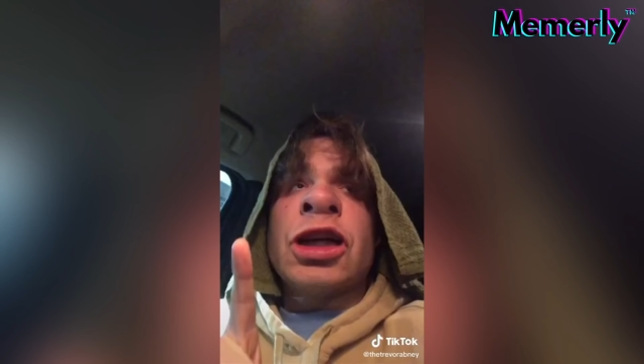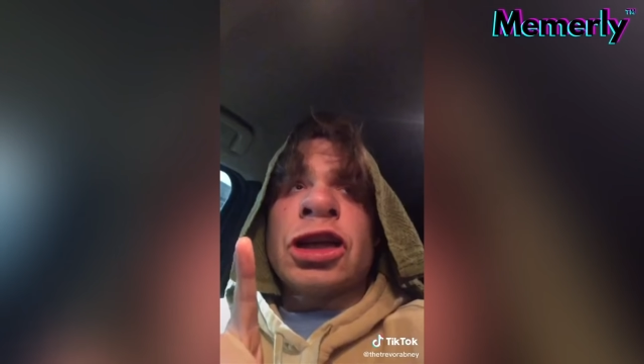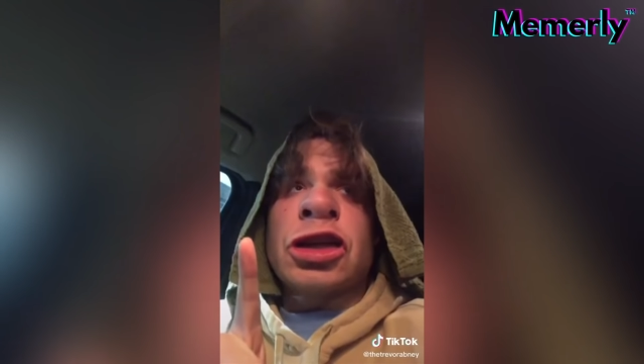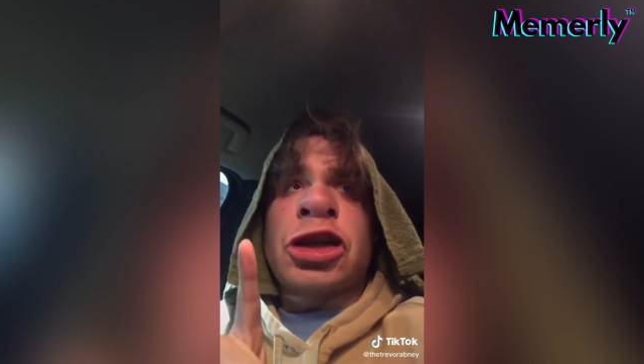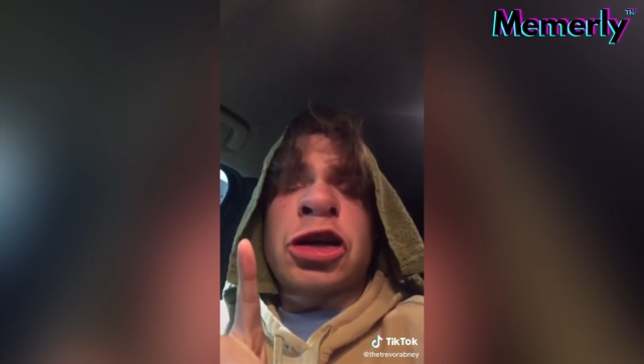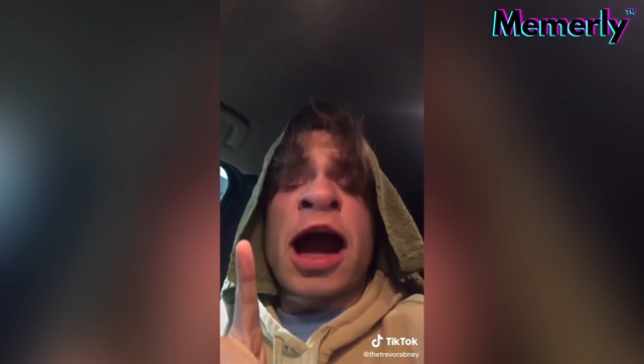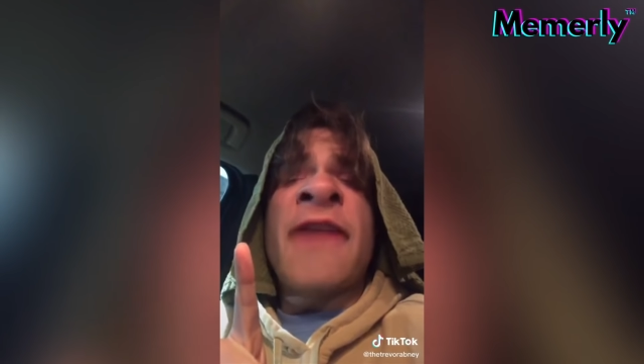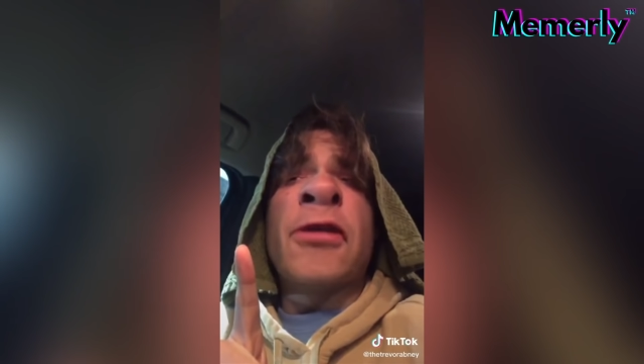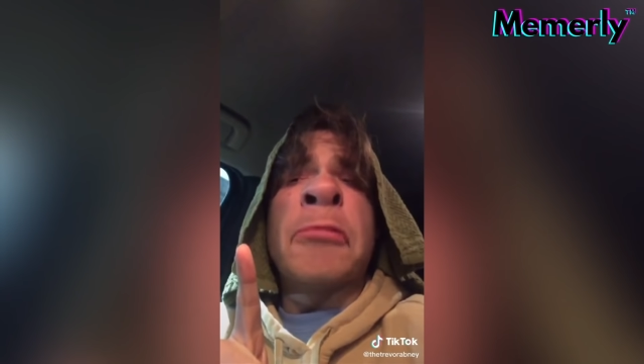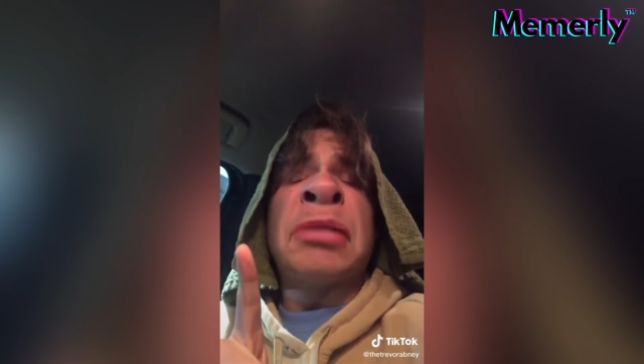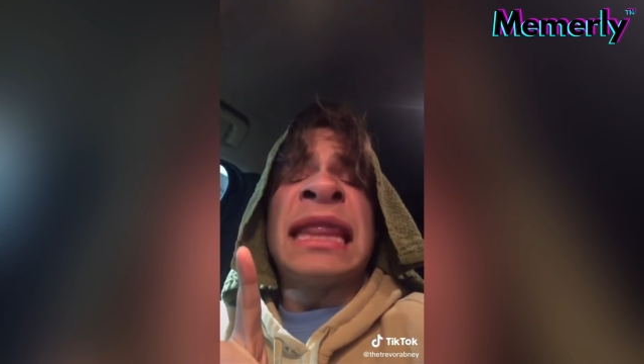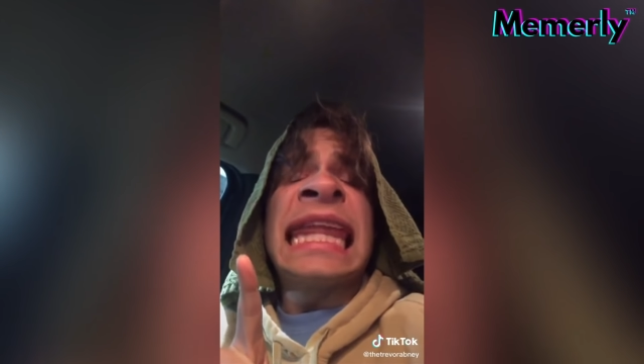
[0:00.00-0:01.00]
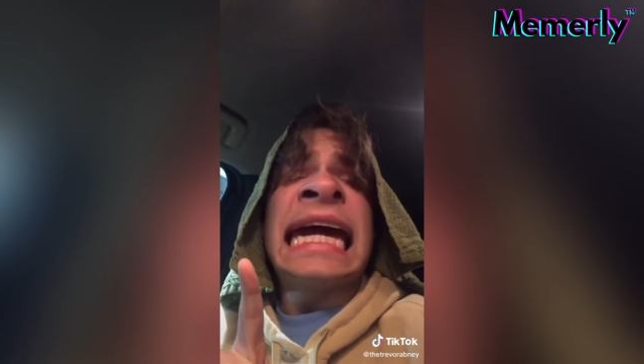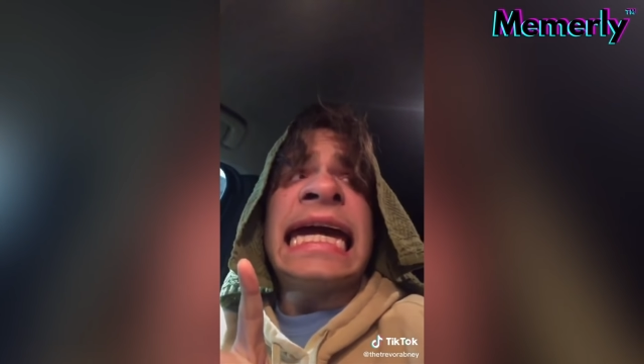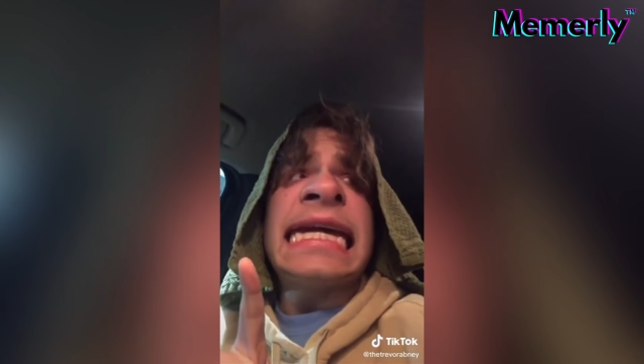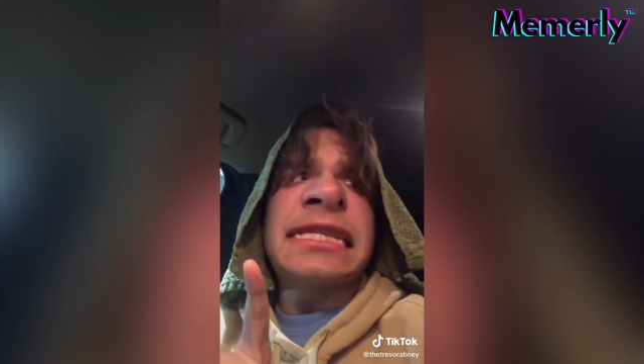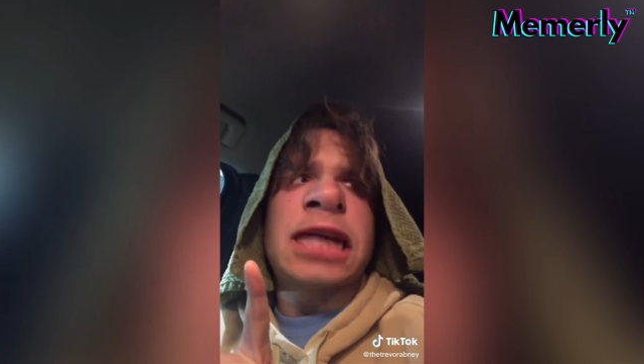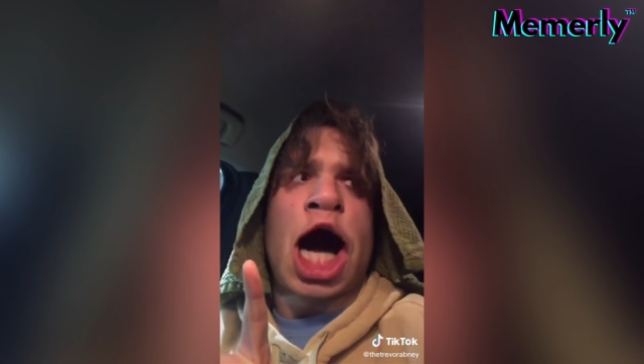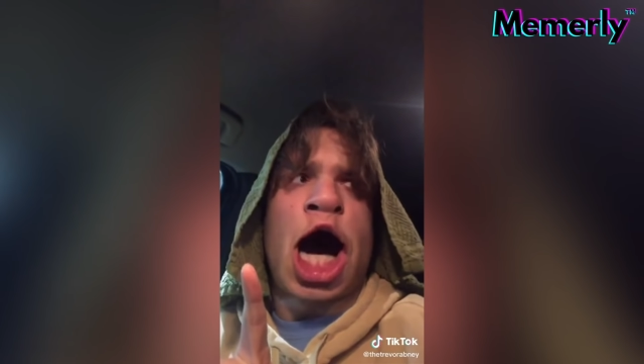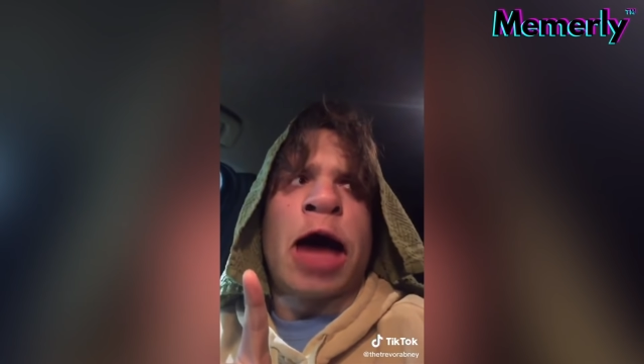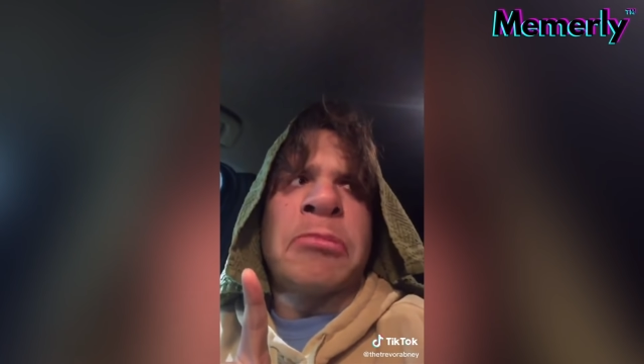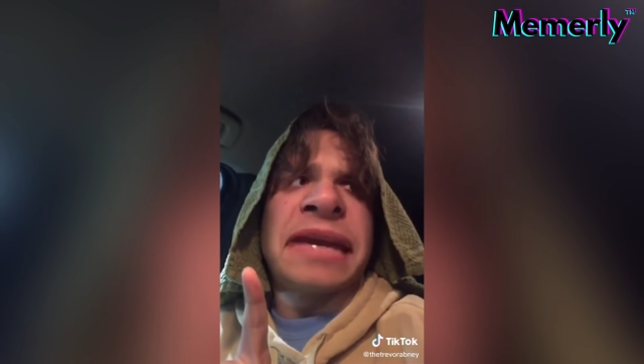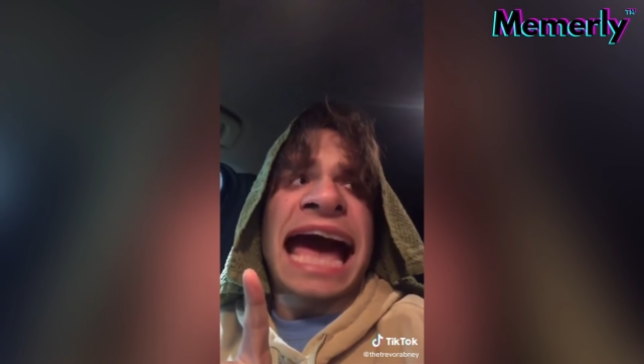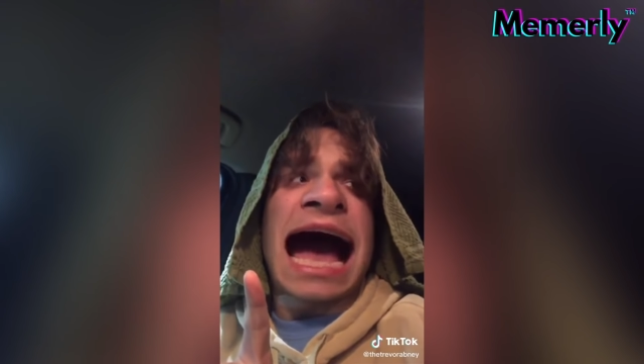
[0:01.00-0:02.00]
Trevor, please
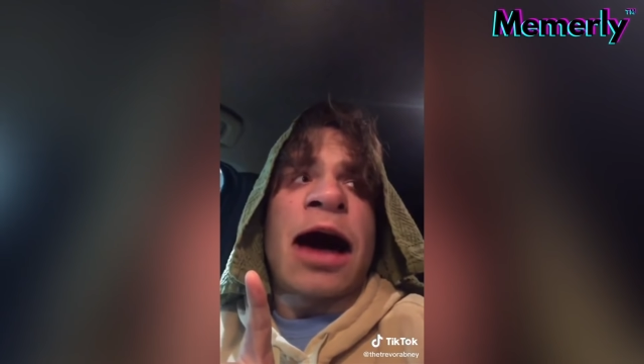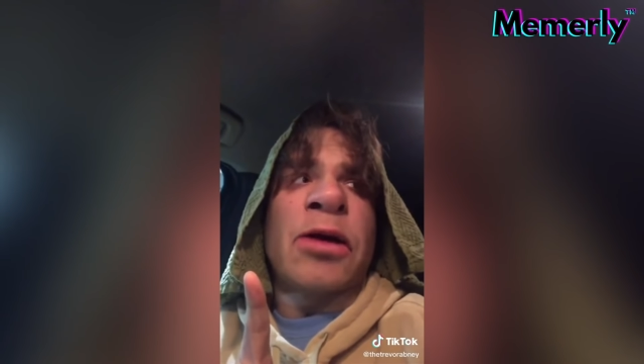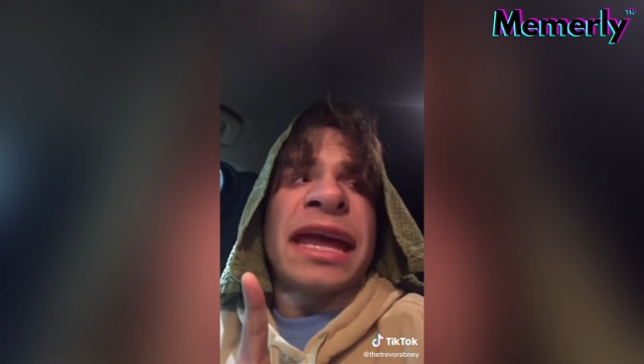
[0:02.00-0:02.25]
calm down.